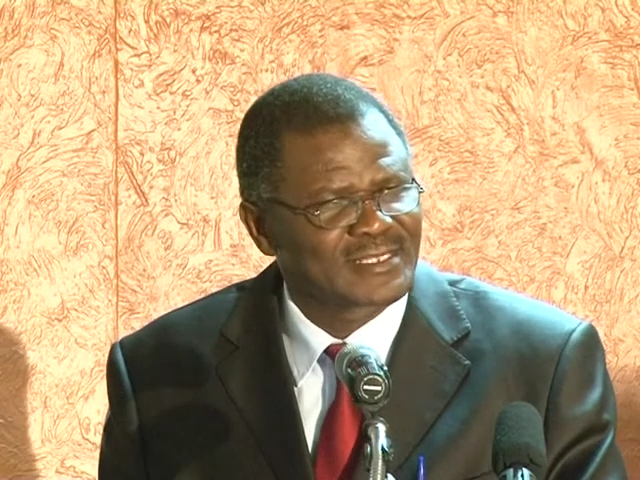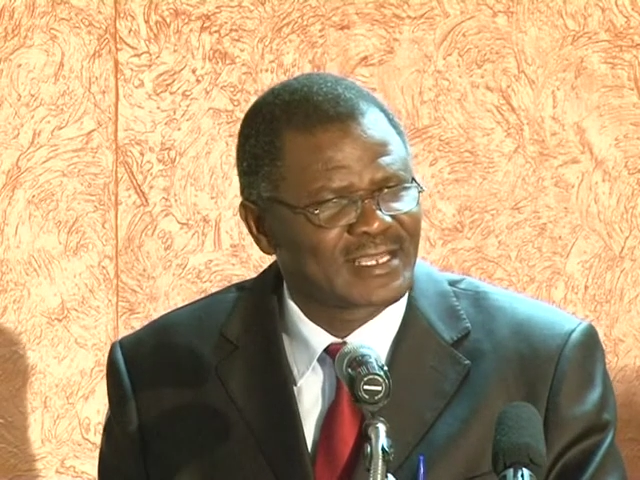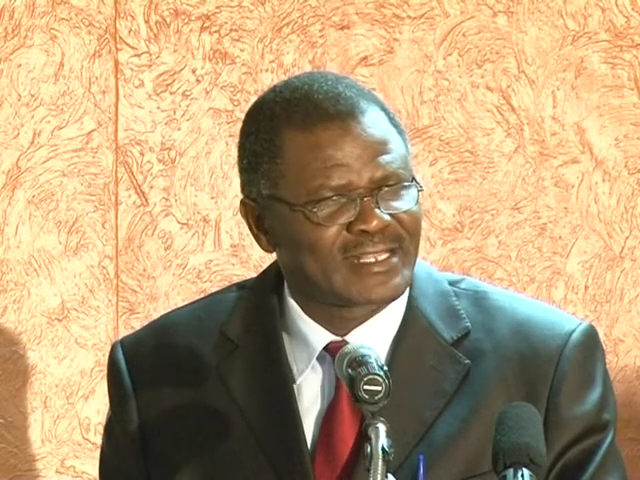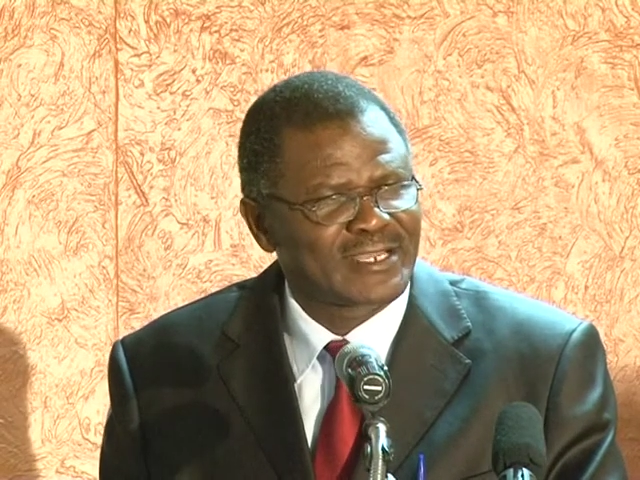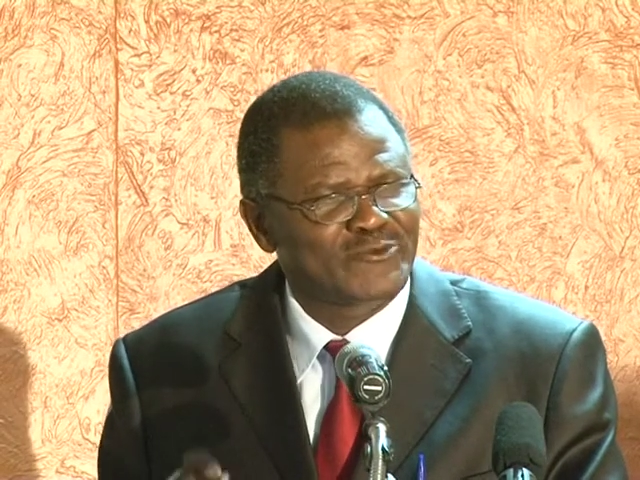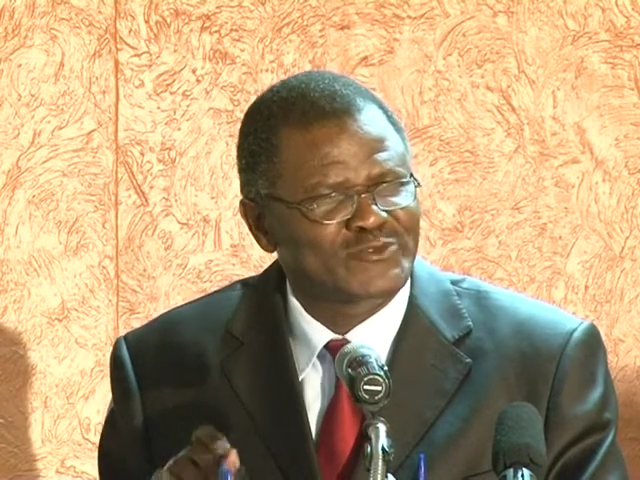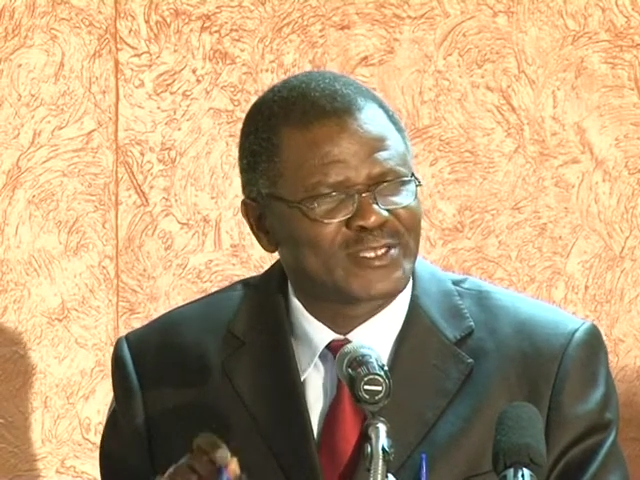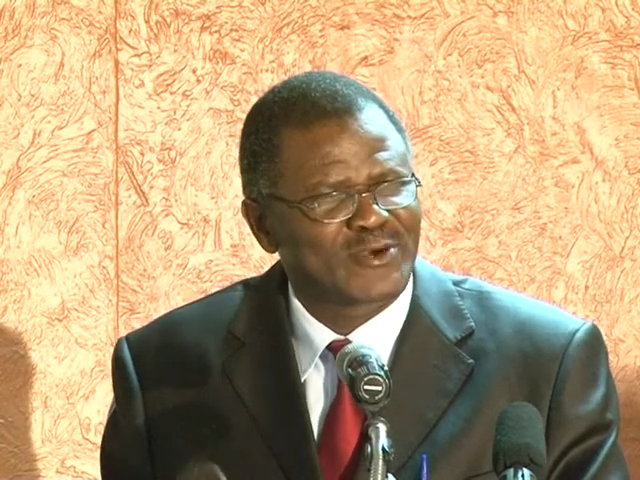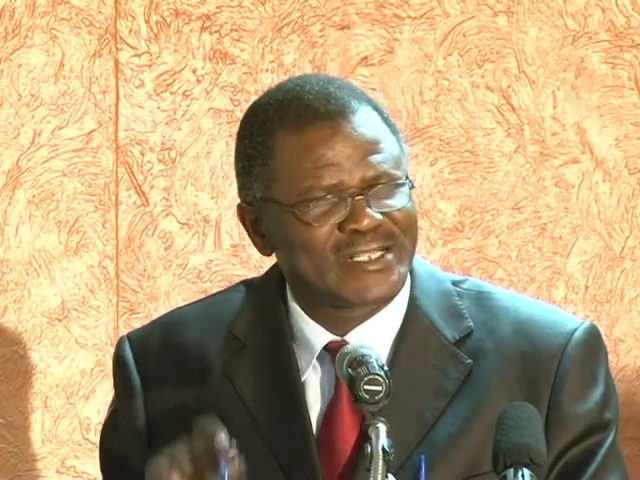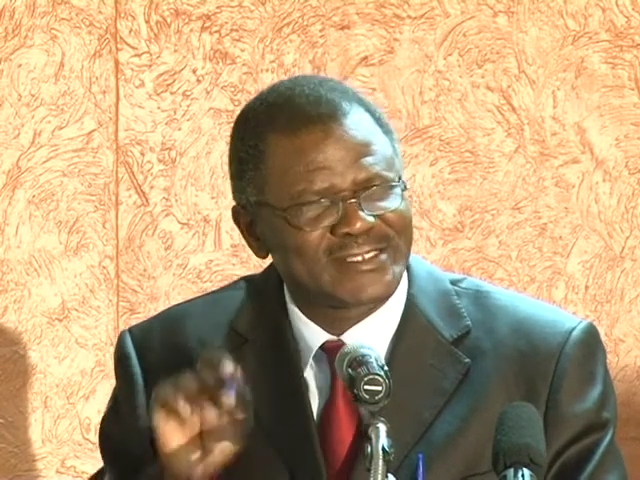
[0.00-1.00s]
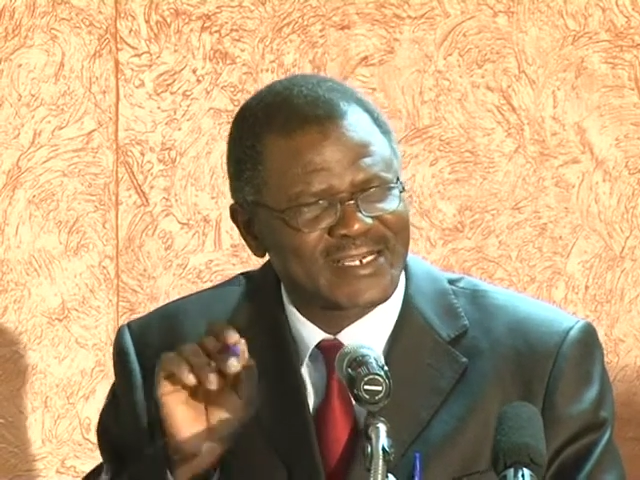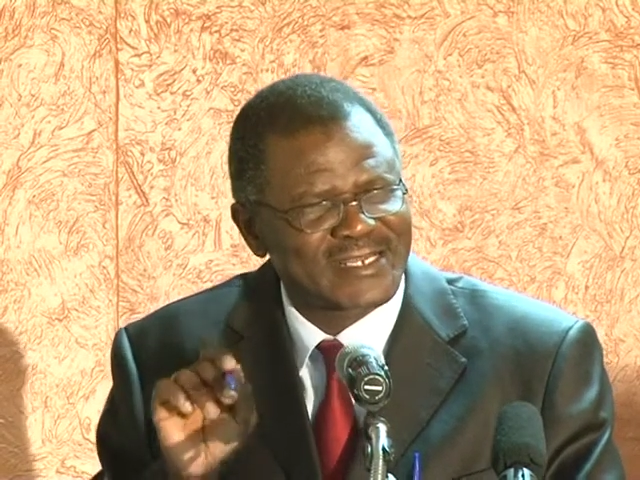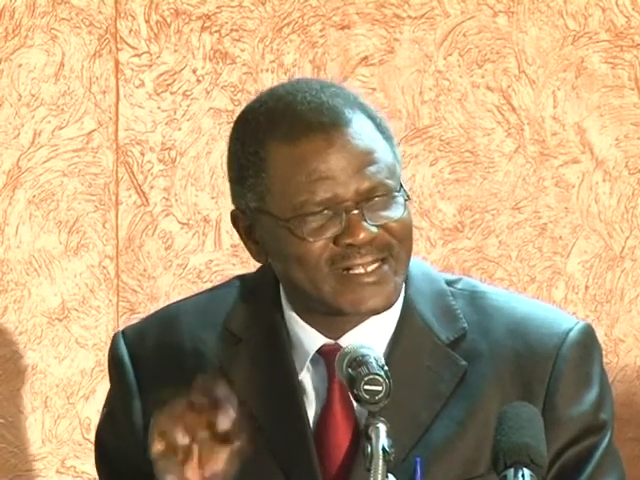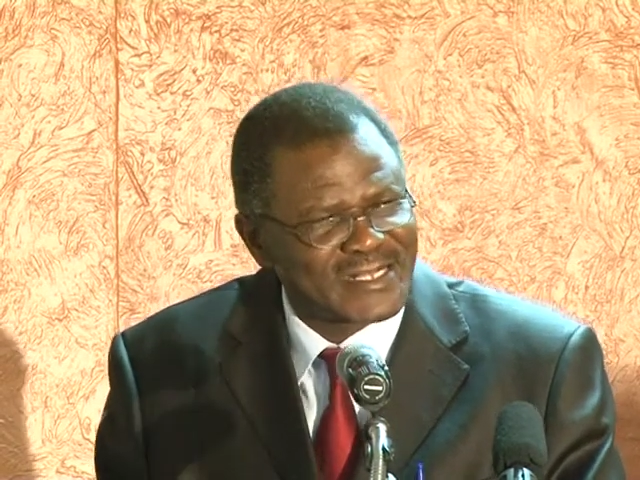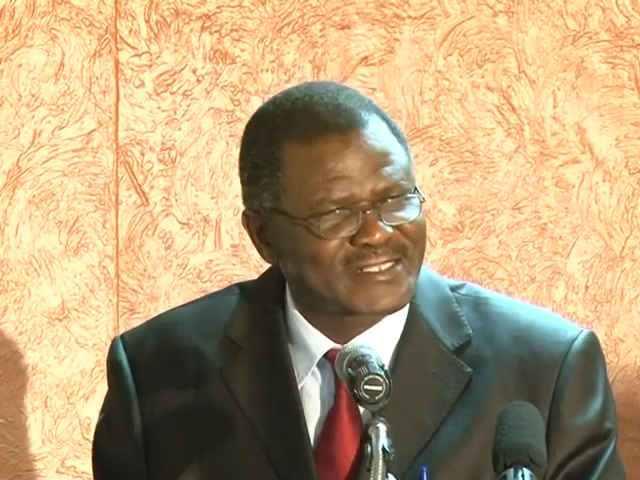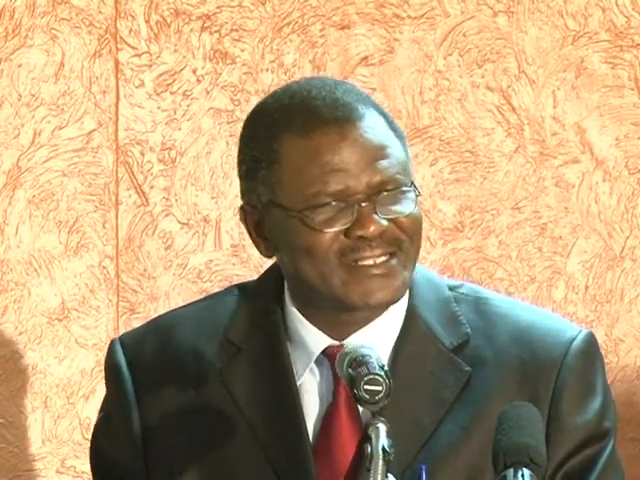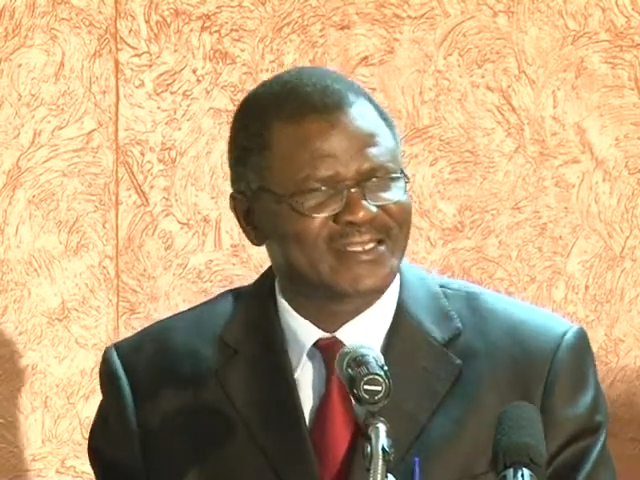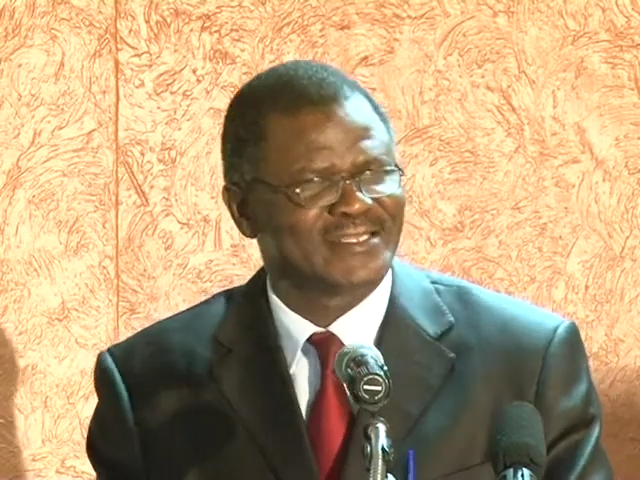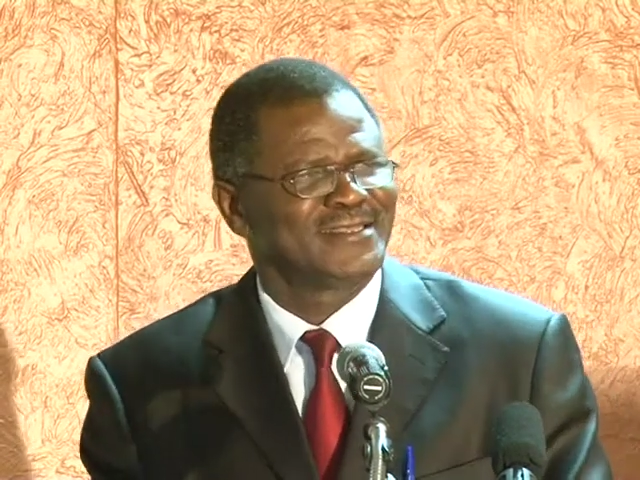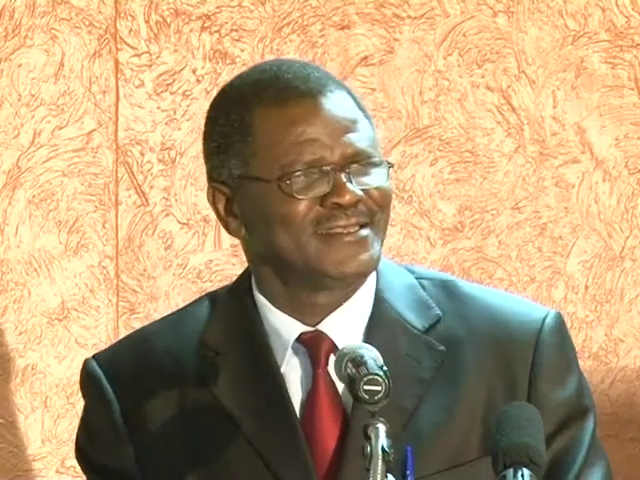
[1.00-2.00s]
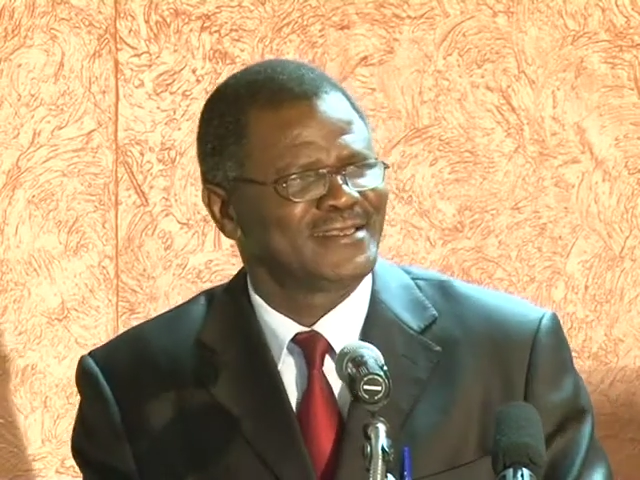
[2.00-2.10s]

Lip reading: and I use the word directly,